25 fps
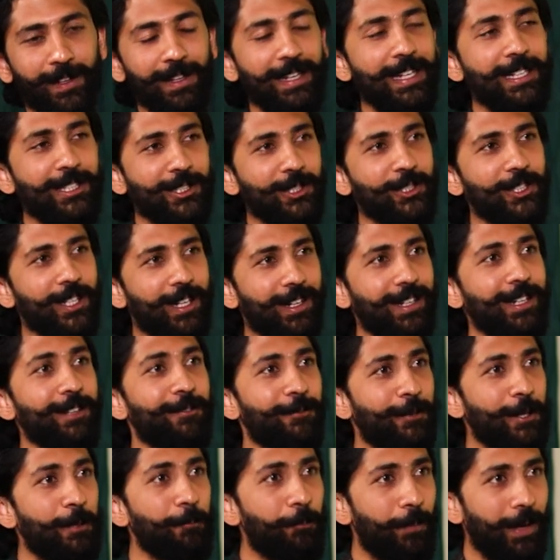reach a
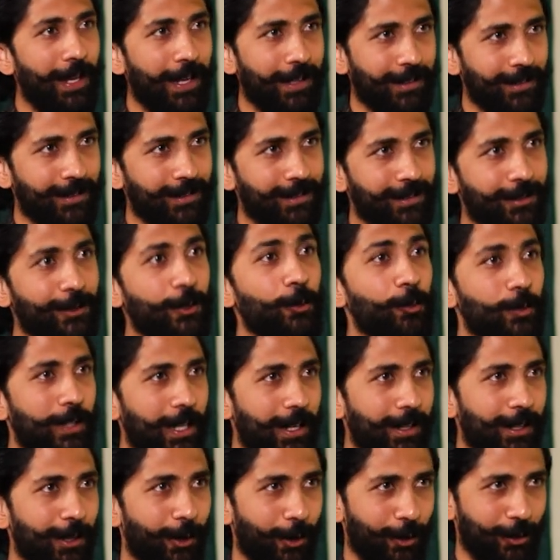different place through
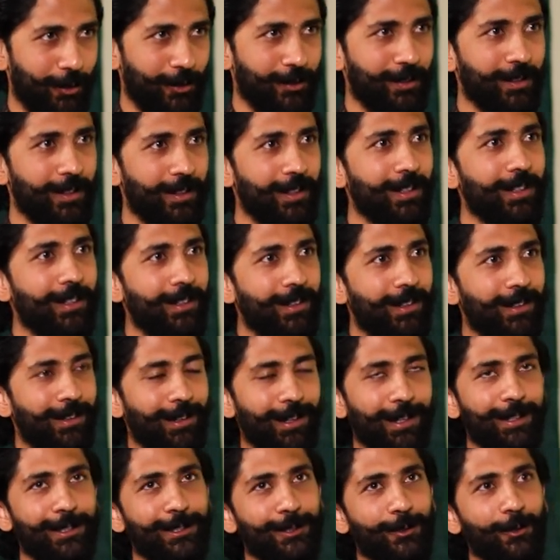their dogs,
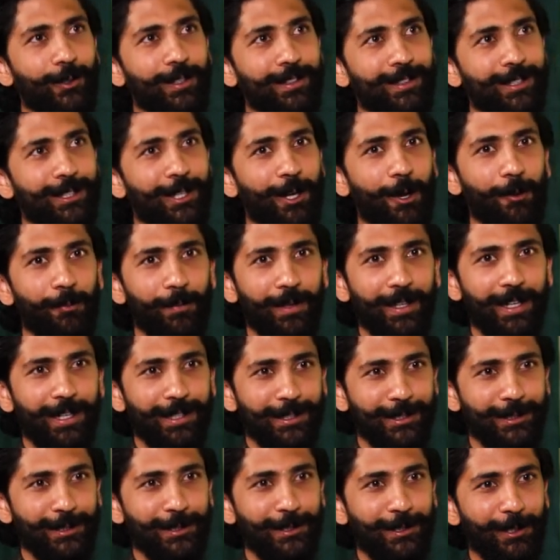right? So it's a
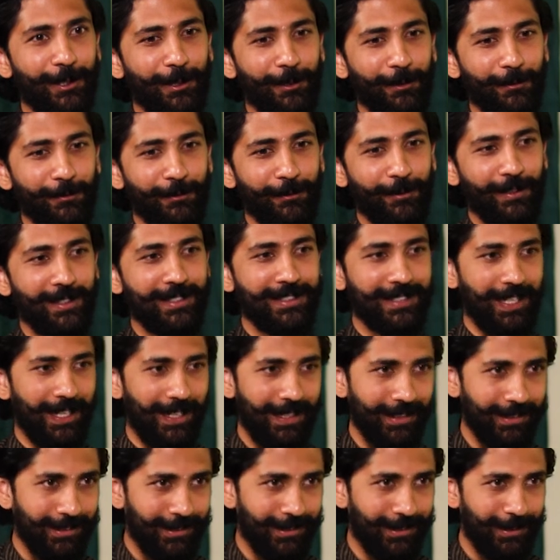combination of
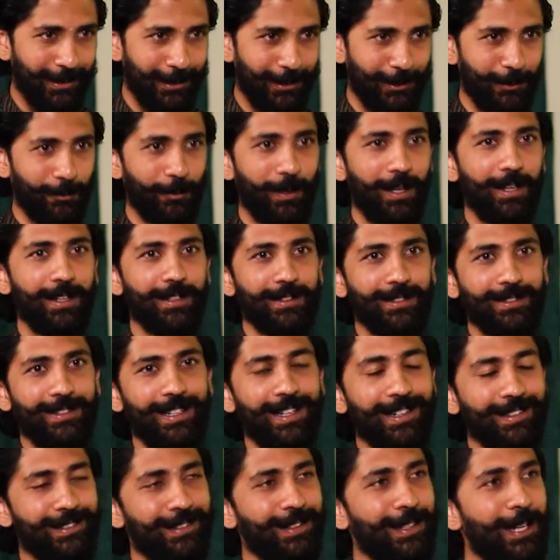science as well as
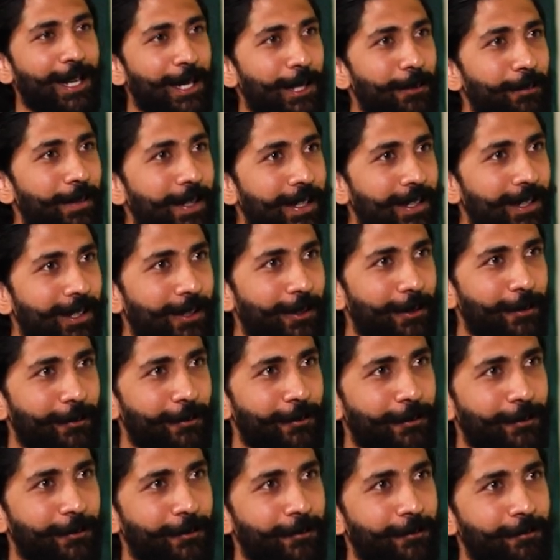there is an element
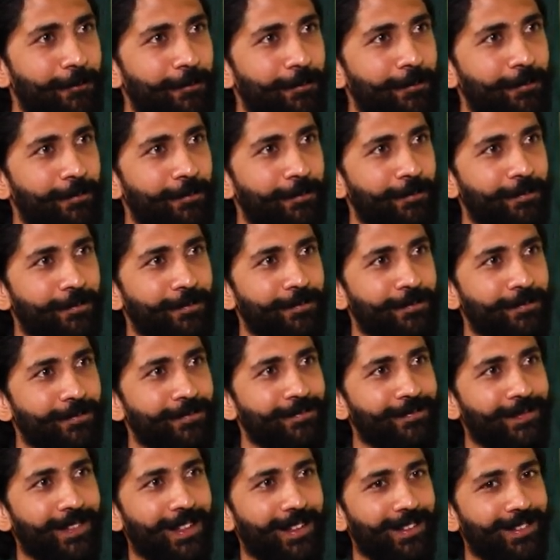of
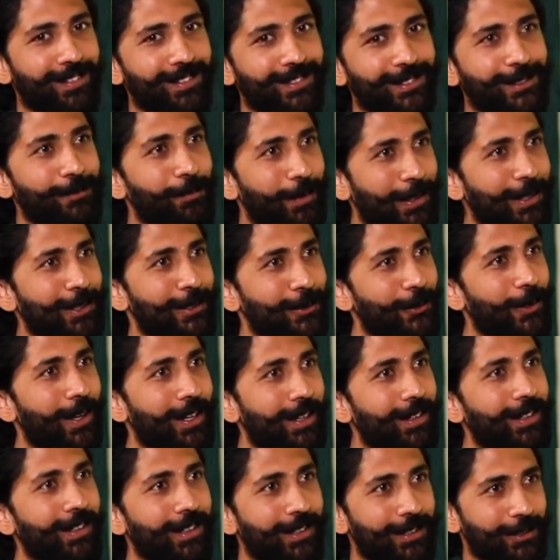
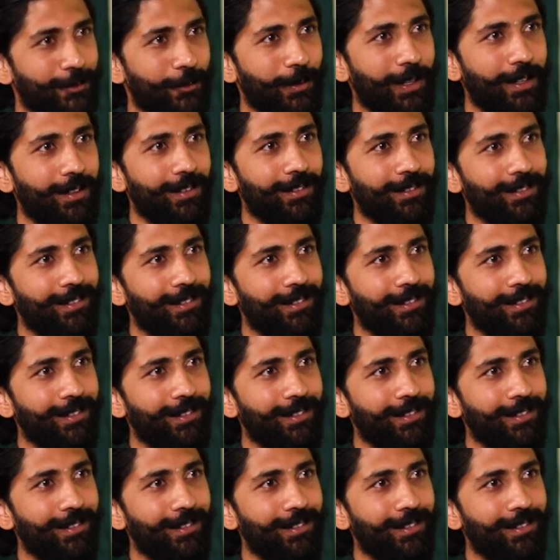spirituality as well.